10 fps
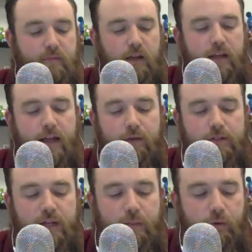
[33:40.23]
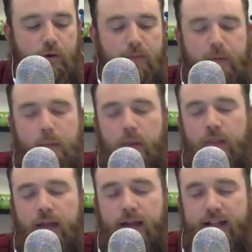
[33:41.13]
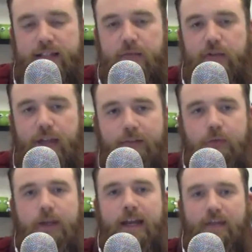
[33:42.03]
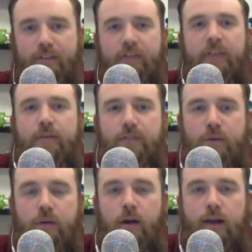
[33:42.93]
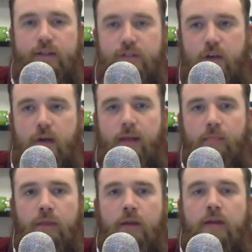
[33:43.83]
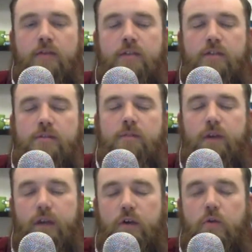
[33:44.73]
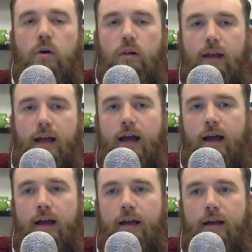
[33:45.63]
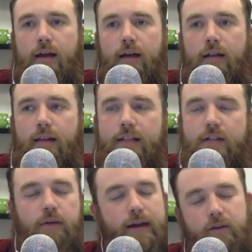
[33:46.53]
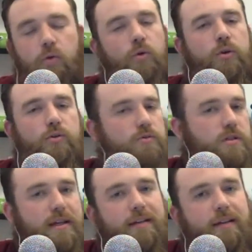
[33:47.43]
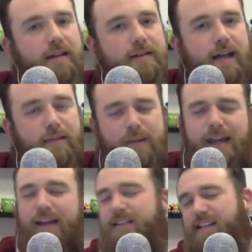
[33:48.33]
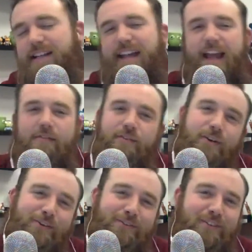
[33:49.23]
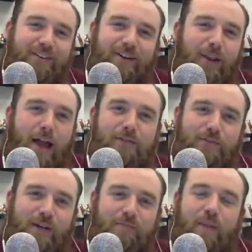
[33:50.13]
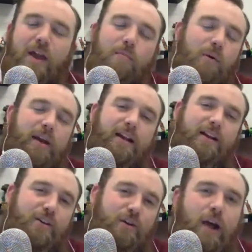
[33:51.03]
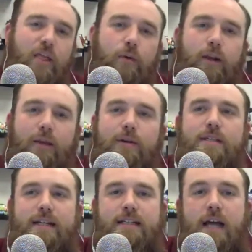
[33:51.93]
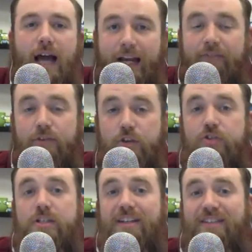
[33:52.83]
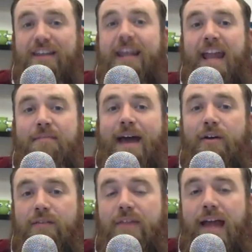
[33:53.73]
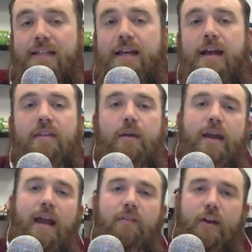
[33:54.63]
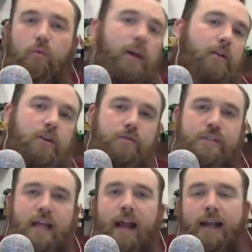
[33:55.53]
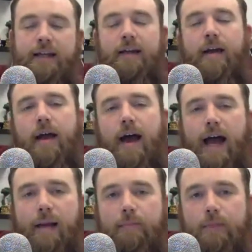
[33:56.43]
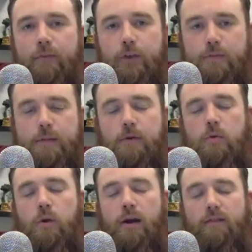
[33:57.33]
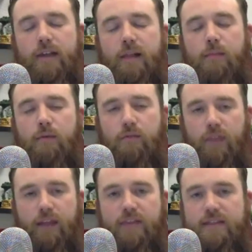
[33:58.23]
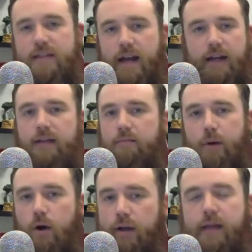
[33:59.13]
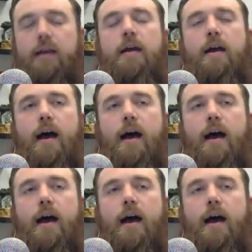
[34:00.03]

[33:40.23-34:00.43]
Yeah, there's a couple of great people in the audience that were live tweeting everything that was going on. So some very cool lots of great, cool news. But yeah, it's Sunday afternoon, no live stream. What are you going to do? There really wasn't a ton of new stuff that came out of that. They kind of like reintroduced Sonic for those people who weren't available for like the Sonic party.